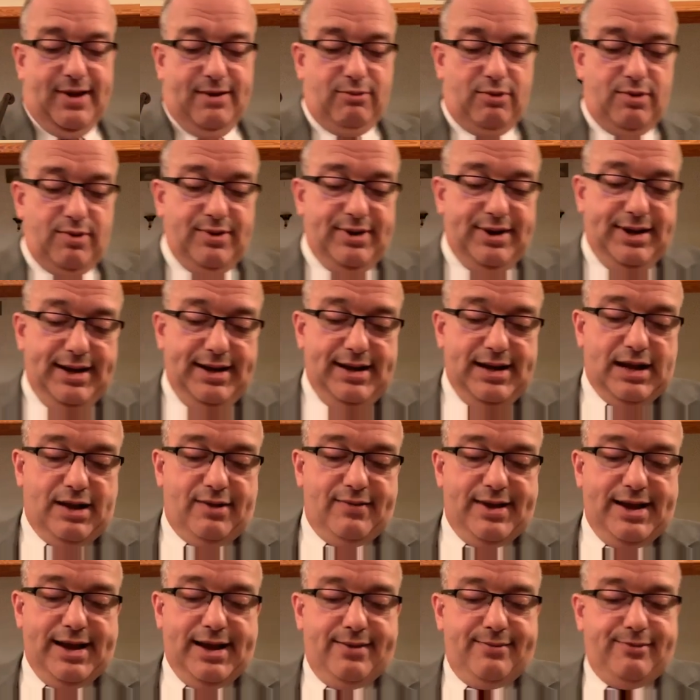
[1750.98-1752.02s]
You say, where are you getting
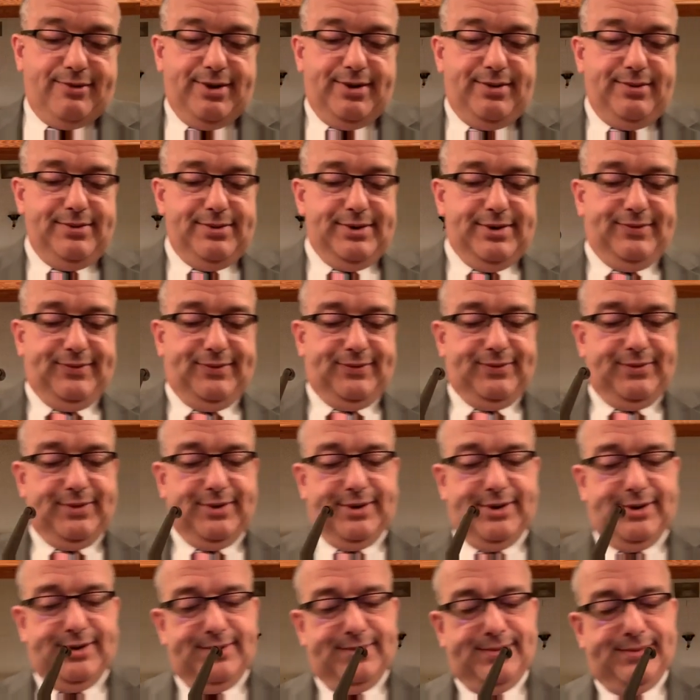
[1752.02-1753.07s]
all that? Well,
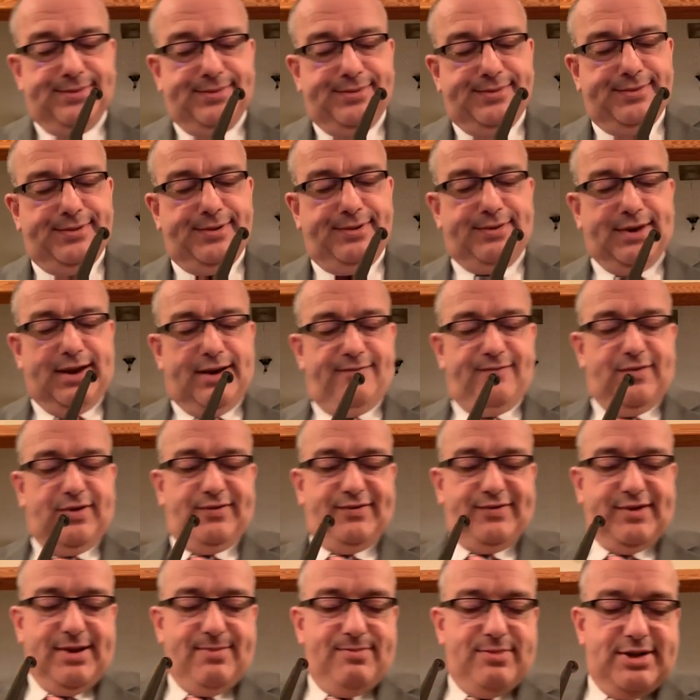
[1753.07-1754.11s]
just look down to
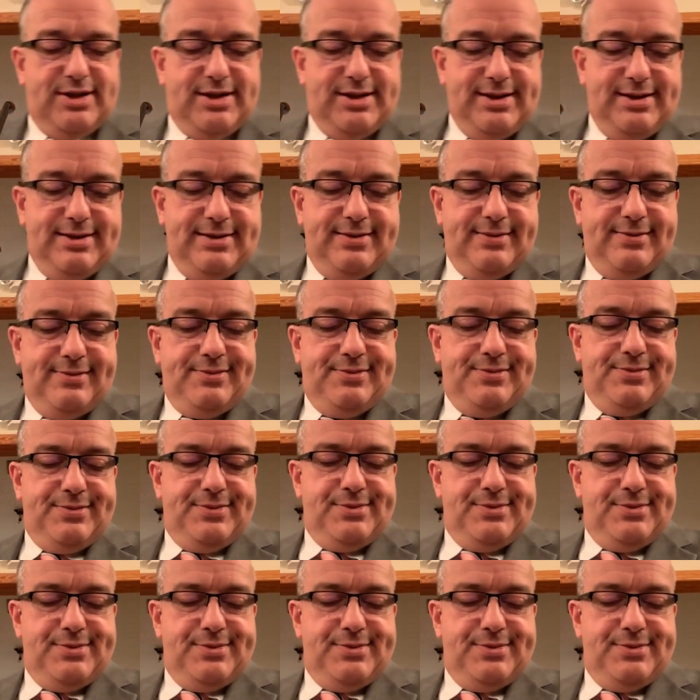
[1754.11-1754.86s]
verse 17.